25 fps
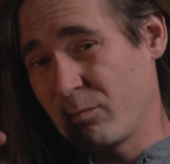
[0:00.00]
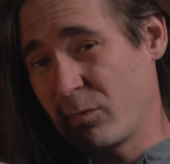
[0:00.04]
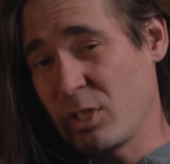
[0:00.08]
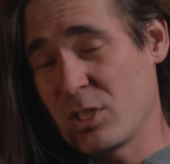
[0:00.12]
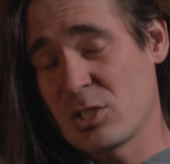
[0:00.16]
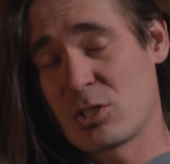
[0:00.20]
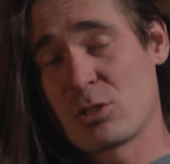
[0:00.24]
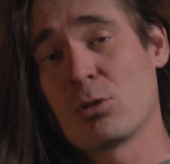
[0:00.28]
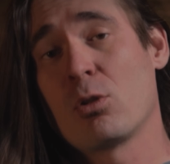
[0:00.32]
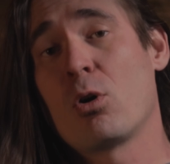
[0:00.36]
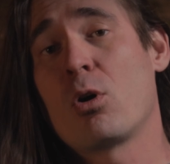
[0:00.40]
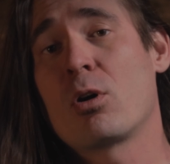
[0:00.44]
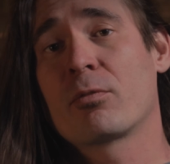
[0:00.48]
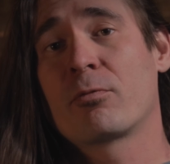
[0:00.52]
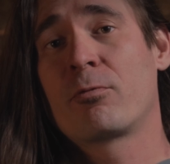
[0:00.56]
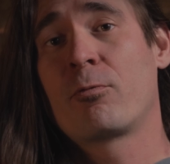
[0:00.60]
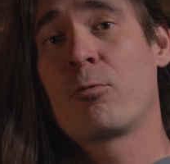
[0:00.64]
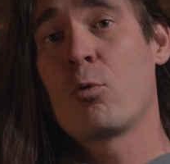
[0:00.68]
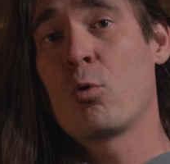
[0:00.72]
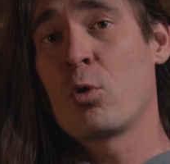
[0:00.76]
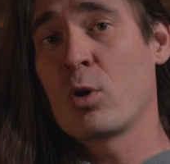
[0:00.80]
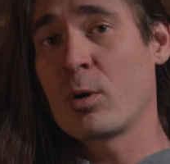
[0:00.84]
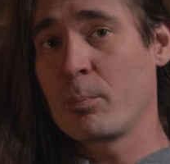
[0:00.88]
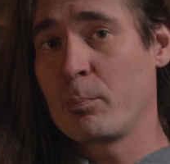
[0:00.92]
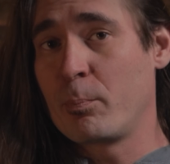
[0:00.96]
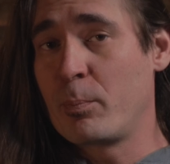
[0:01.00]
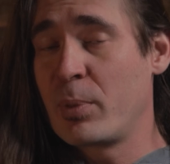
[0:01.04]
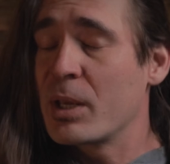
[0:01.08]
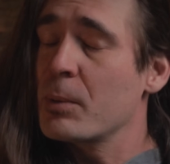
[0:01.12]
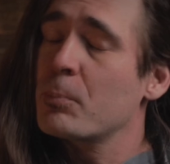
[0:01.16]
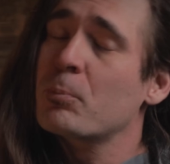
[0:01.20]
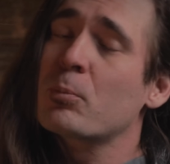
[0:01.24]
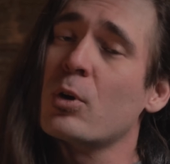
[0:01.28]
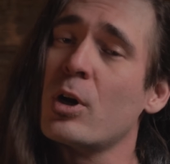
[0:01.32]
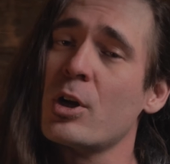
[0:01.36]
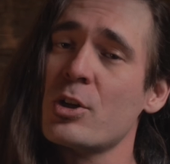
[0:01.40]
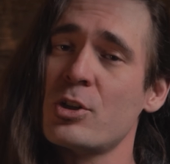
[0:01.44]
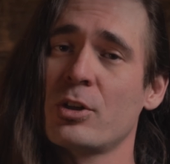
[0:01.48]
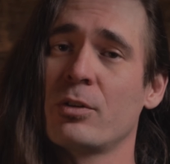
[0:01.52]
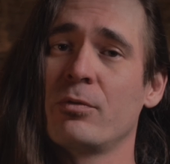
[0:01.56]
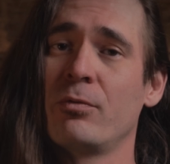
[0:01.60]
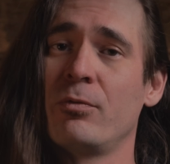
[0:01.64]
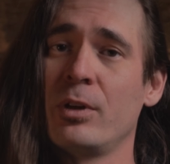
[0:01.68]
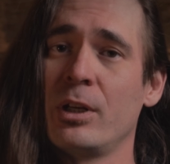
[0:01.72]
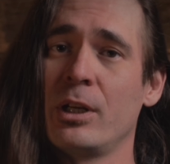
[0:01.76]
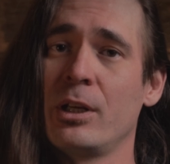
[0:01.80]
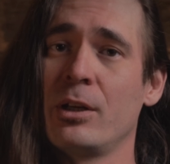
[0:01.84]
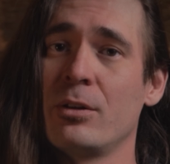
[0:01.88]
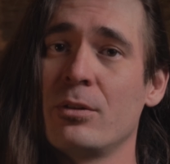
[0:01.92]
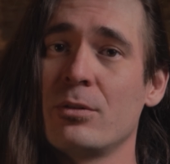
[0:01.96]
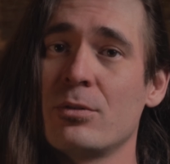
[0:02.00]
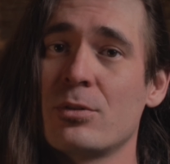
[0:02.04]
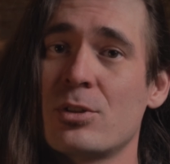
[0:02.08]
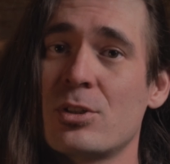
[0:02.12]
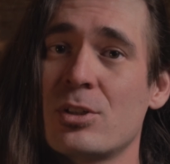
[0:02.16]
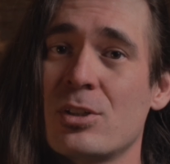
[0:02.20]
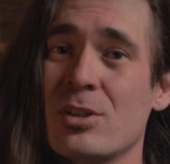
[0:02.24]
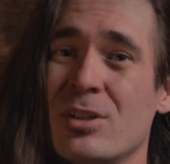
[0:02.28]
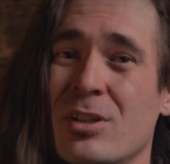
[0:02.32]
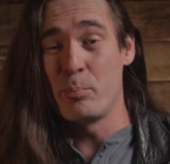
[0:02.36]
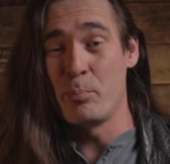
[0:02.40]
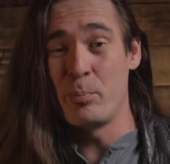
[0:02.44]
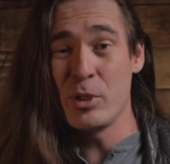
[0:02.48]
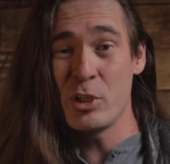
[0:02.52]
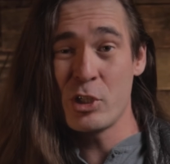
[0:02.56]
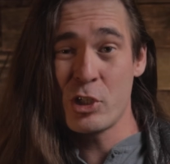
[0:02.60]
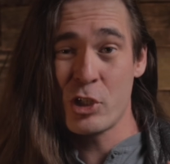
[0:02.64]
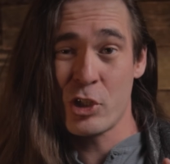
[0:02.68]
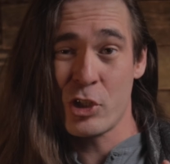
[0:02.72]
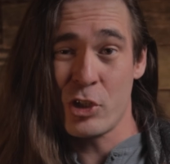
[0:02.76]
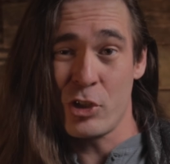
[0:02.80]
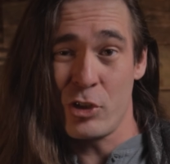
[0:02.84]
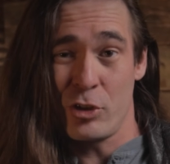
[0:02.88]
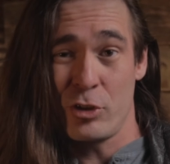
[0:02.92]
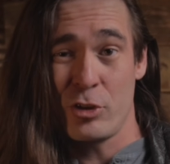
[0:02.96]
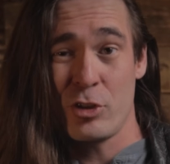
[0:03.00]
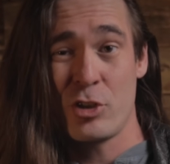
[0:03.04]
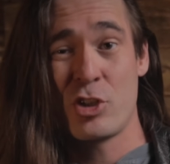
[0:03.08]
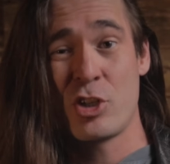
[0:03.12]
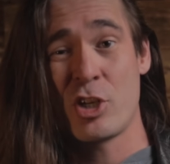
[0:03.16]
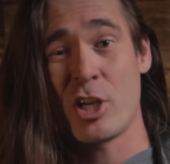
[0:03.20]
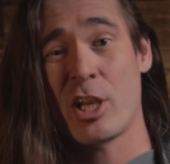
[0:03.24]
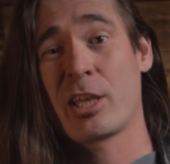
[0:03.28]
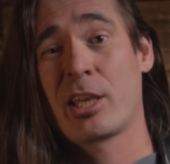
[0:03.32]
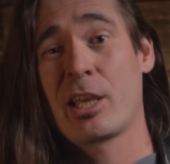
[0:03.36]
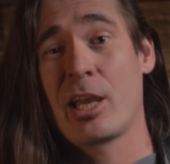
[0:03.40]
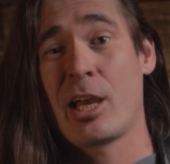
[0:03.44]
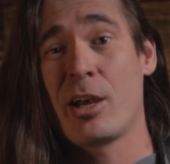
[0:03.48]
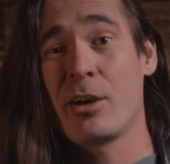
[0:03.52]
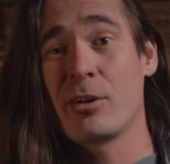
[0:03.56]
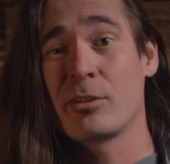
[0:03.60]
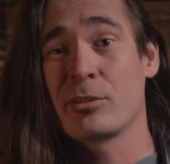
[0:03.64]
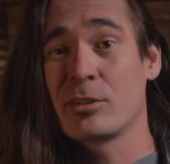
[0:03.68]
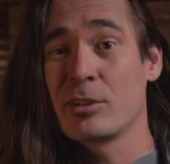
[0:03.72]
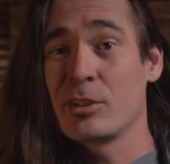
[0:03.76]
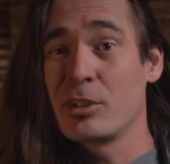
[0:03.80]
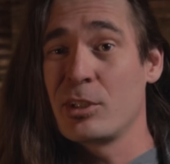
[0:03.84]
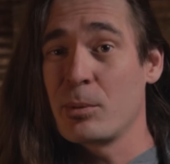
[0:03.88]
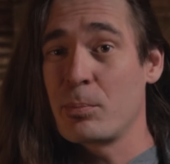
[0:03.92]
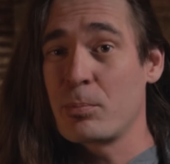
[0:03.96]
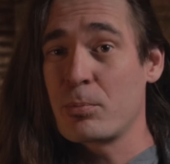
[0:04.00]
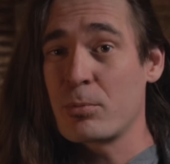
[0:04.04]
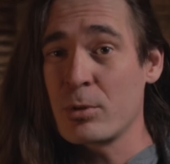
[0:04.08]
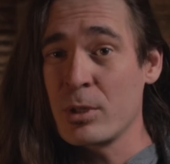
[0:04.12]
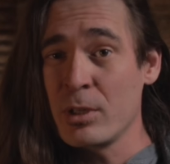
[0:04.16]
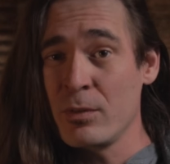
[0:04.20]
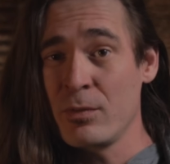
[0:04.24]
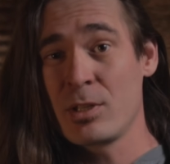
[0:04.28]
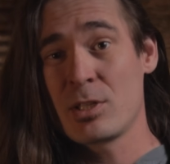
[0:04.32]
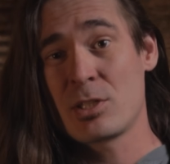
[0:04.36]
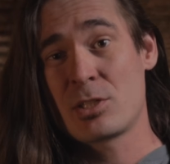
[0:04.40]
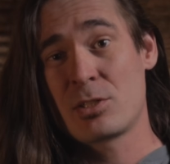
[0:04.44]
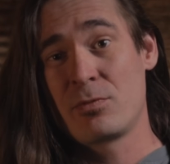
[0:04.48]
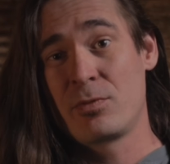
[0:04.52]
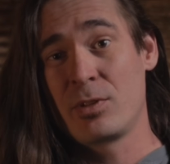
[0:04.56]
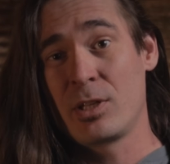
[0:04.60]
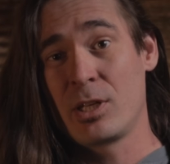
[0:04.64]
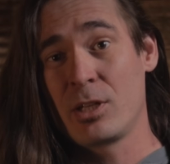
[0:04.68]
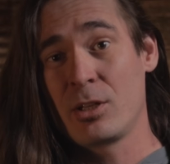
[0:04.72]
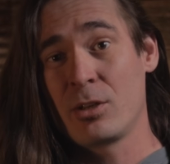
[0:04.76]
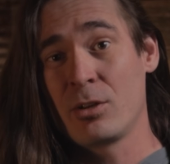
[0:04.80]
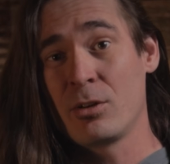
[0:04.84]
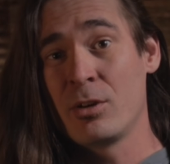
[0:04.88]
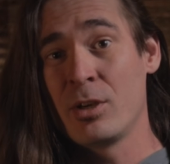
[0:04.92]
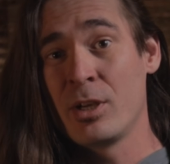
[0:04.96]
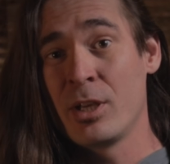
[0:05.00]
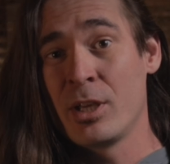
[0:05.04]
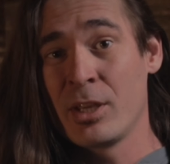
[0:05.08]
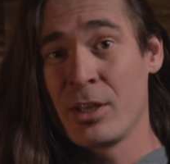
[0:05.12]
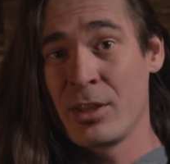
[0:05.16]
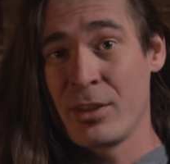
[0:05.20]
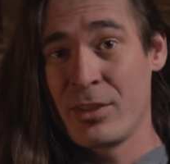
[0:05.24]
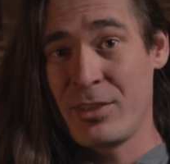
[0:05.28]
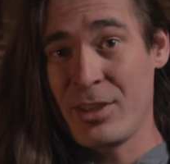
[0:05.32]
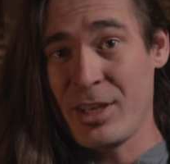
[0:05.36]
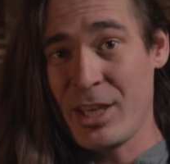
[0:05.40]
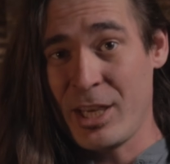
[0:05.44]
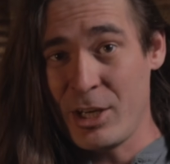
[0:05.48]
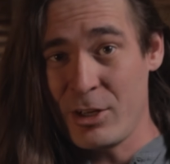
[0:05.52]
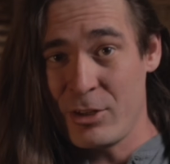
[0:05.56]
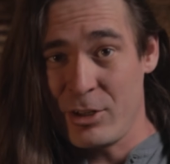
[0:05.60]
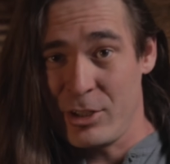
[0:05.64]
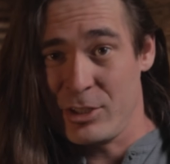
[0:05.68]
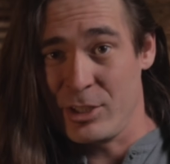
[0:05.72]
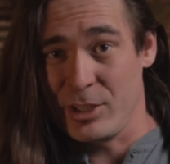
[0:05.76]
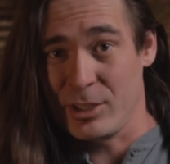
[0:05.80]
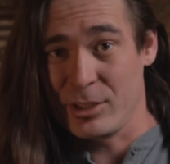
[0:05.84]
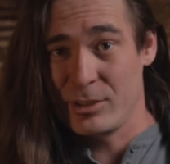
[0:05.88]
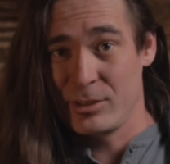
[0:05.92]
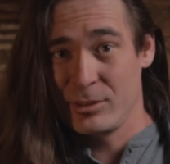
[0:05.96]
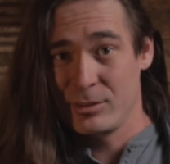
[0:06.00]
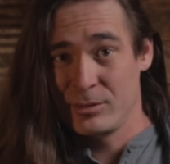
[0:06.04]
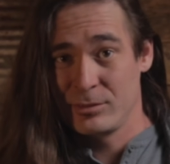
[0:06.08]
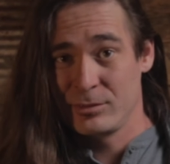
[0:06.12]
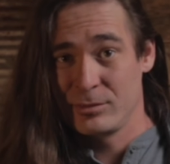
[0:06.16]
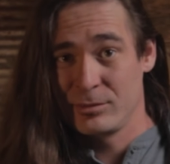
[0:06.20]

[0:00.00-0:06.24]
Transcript: these long-form big project videos, be sure to check out the previous video, the Heretic,